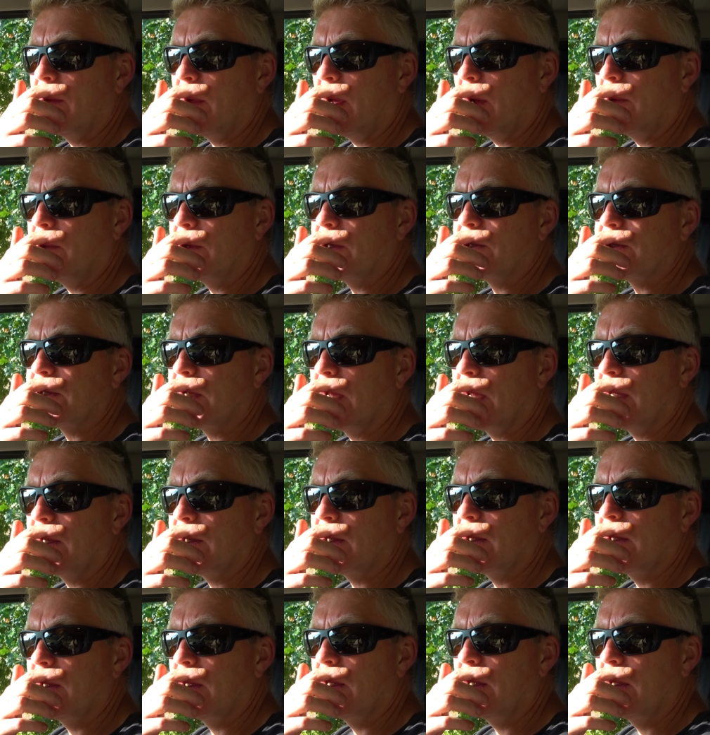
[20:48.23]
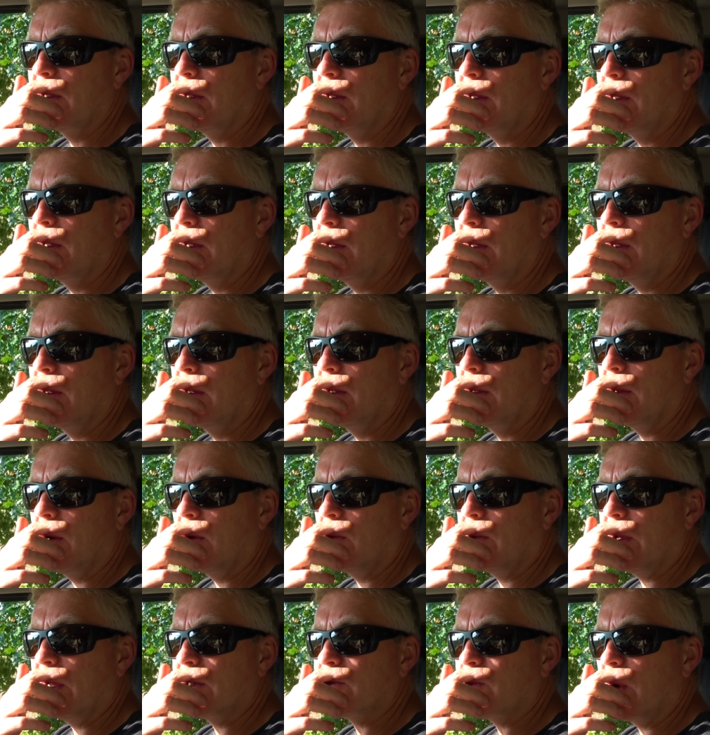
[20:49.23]
I would have said.
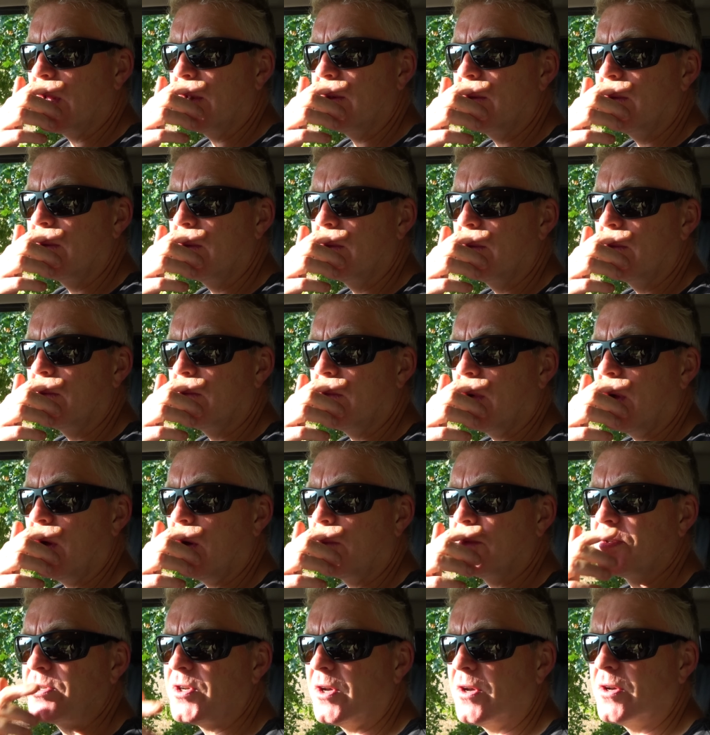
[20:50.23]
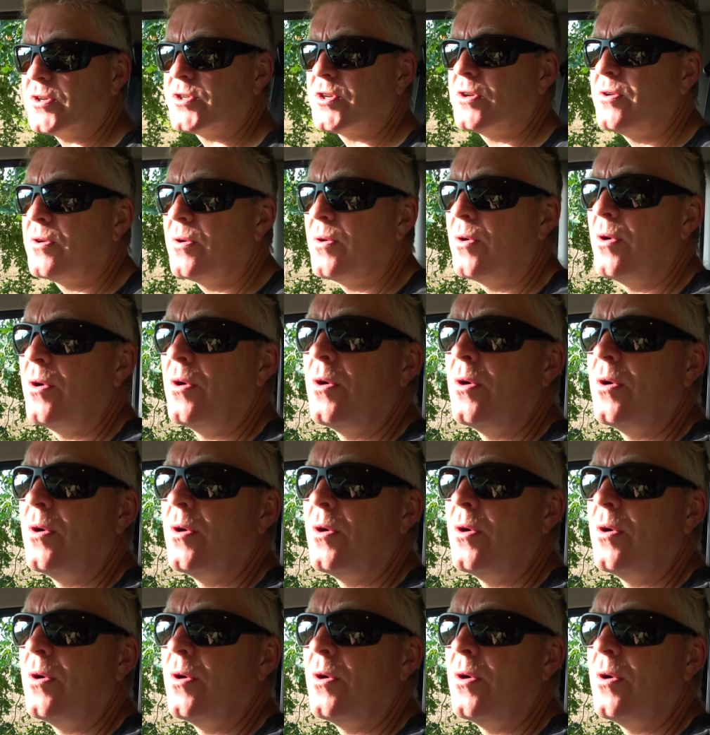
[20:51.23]
Oh, there's one right opposite us.